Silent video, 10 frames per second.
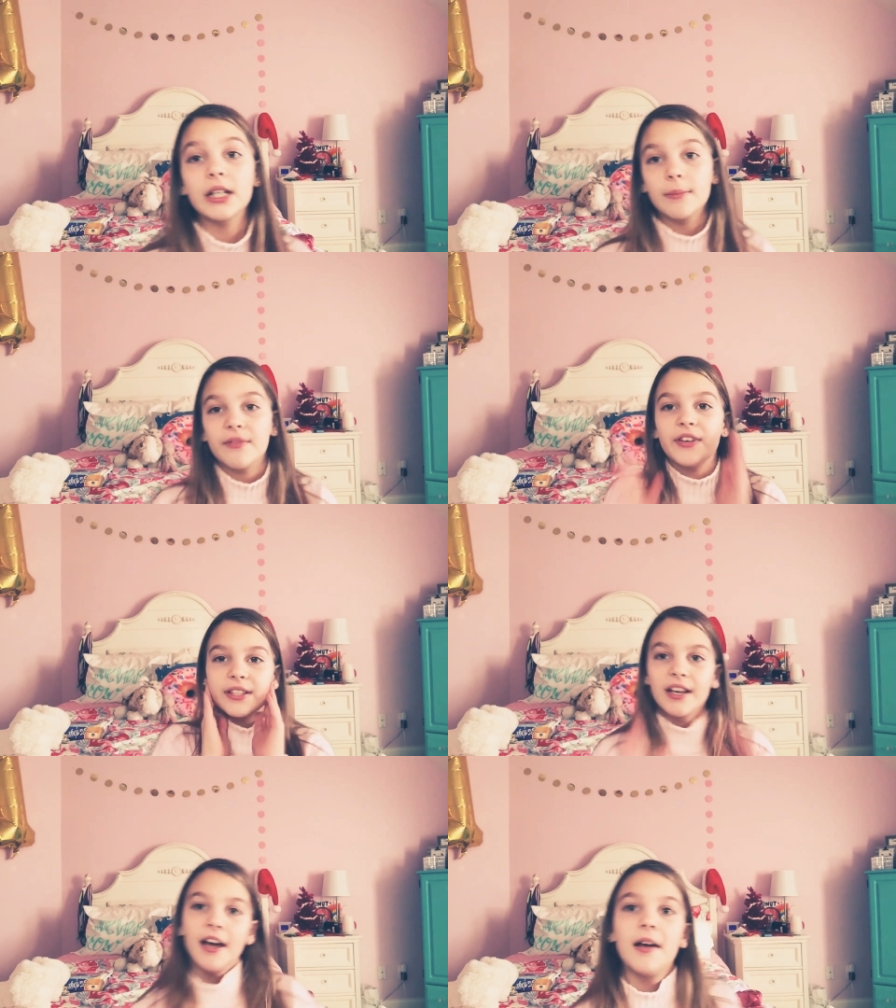Like my face.
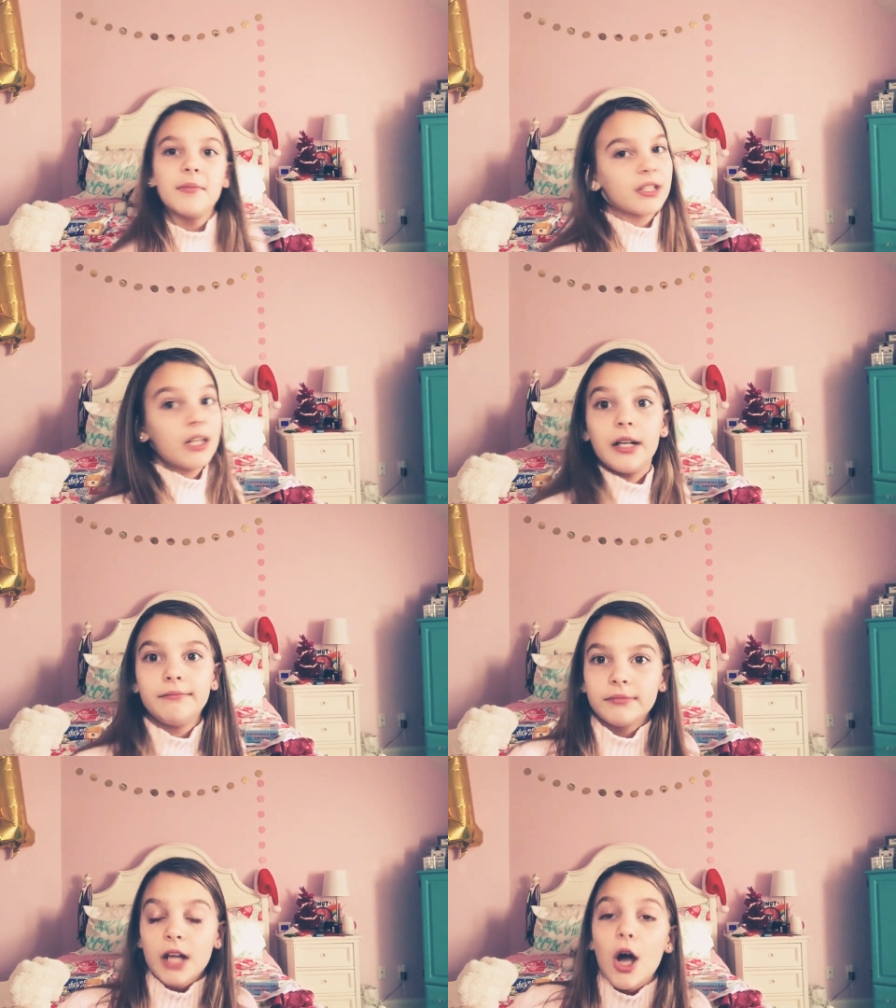I'm just kidding.
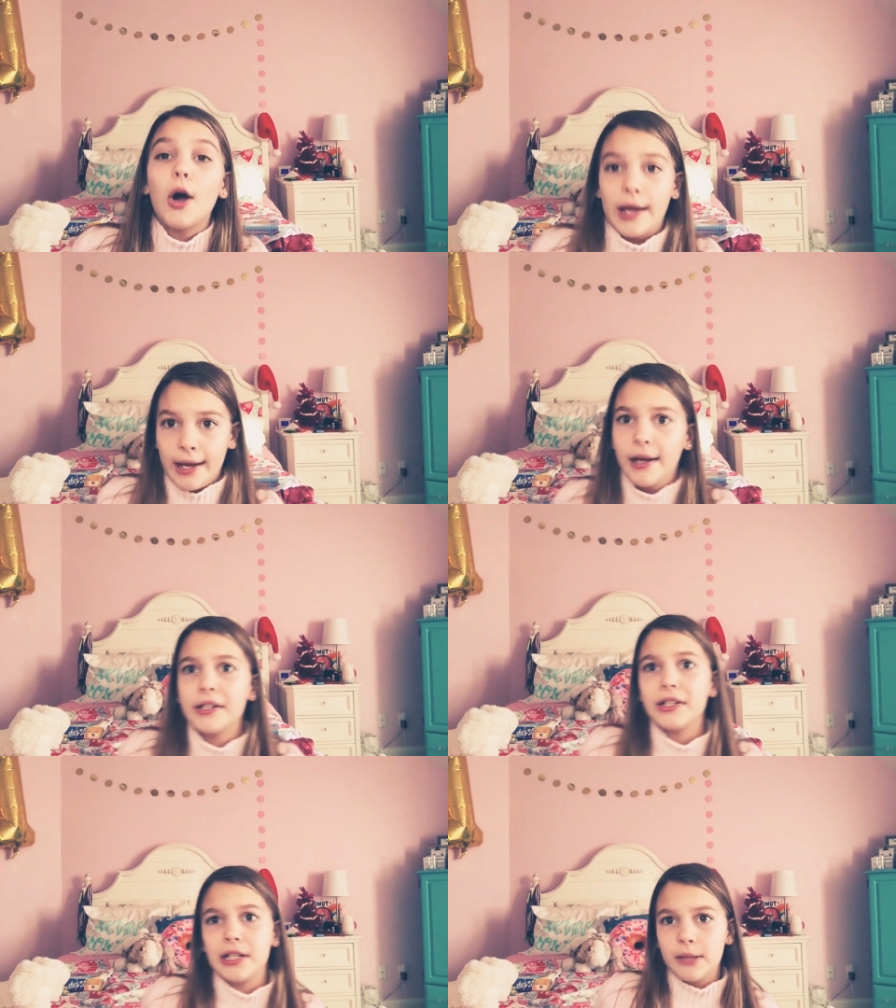Okay, I
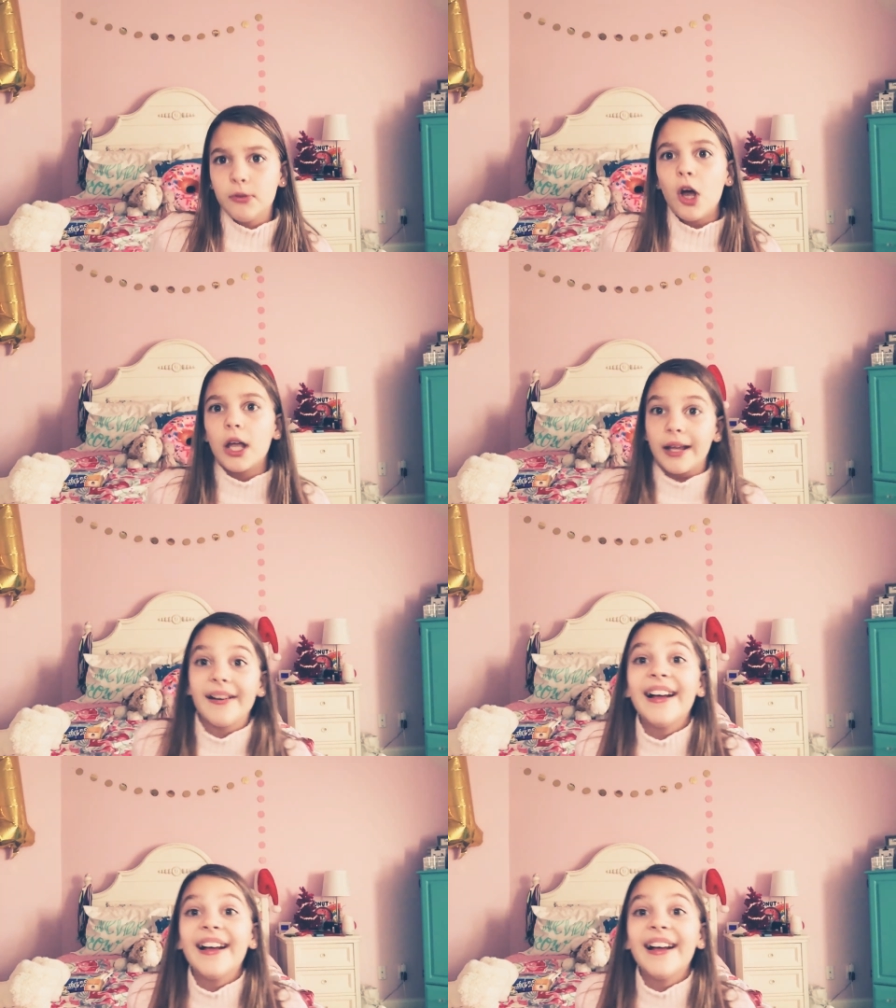should keep talking.